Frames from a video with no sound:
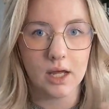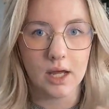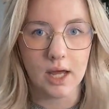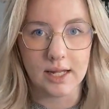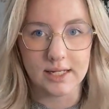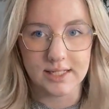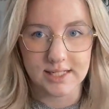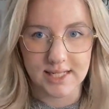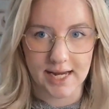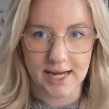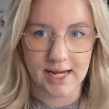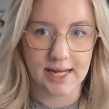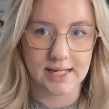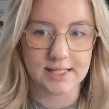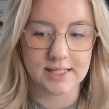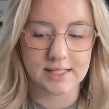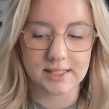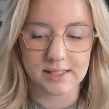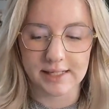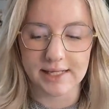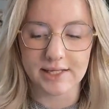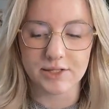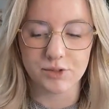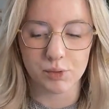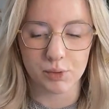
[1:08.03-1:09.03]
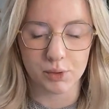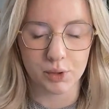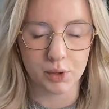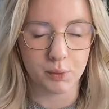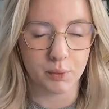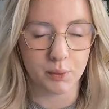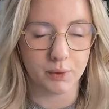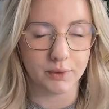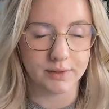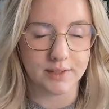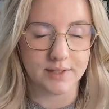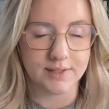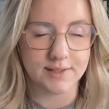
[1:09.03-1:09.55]
a tenant's lease
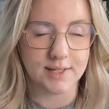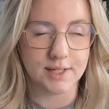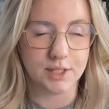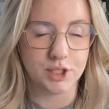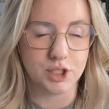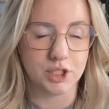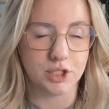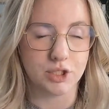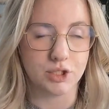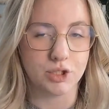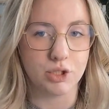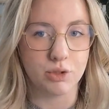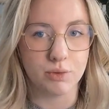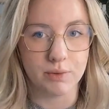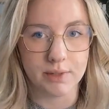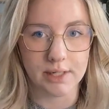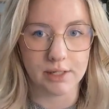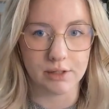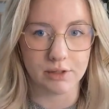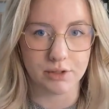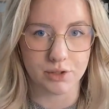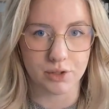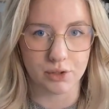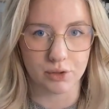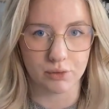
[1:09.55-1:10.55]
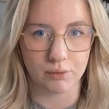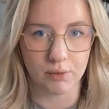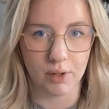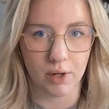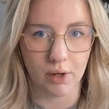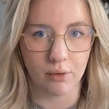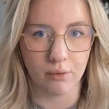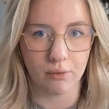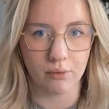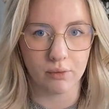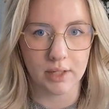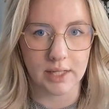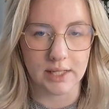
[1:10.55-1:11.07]
renewal decision 2 years in a
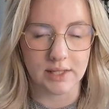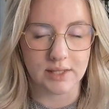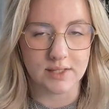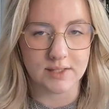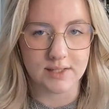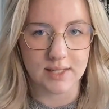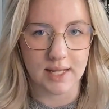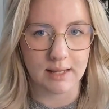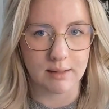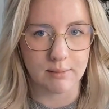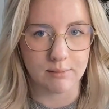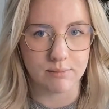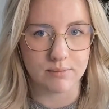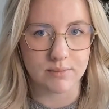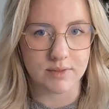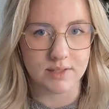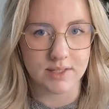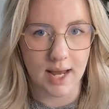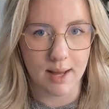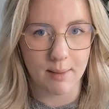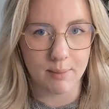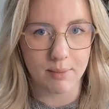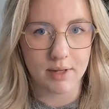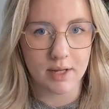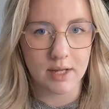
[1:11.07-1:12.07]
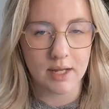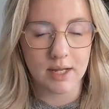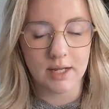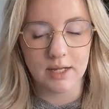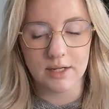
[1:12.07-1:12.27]
row in the same step.